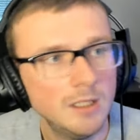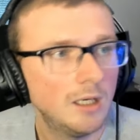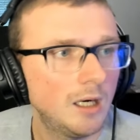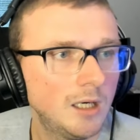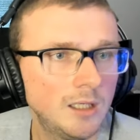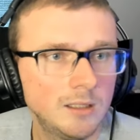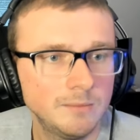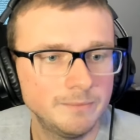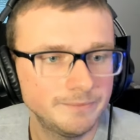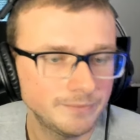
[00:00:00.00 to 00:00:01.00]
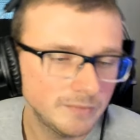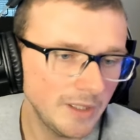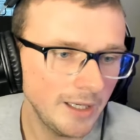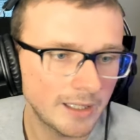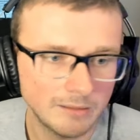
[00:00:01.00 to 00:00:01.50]

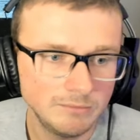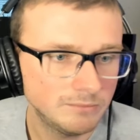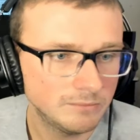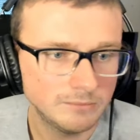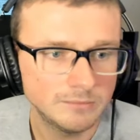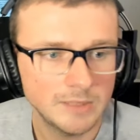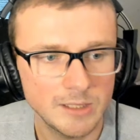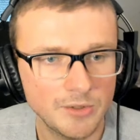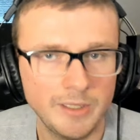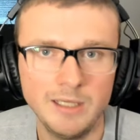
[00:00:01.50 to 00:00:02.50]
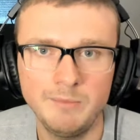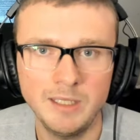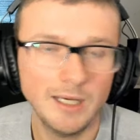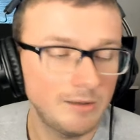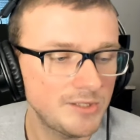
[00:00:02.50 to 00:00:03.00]
Yeah, that's okay,
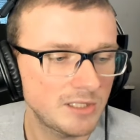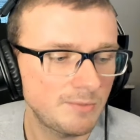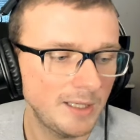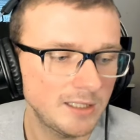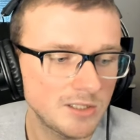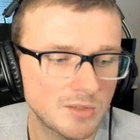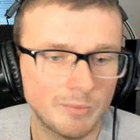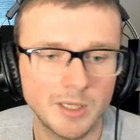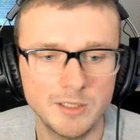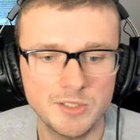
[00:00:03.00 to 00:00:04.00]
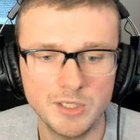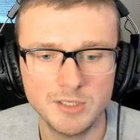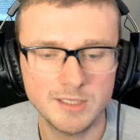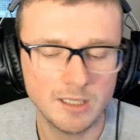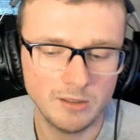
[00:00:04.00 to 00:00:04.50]
man. I was expecting some bars just
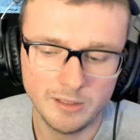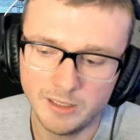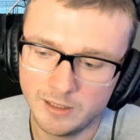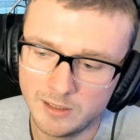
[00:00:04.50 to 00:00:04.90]
because I heard,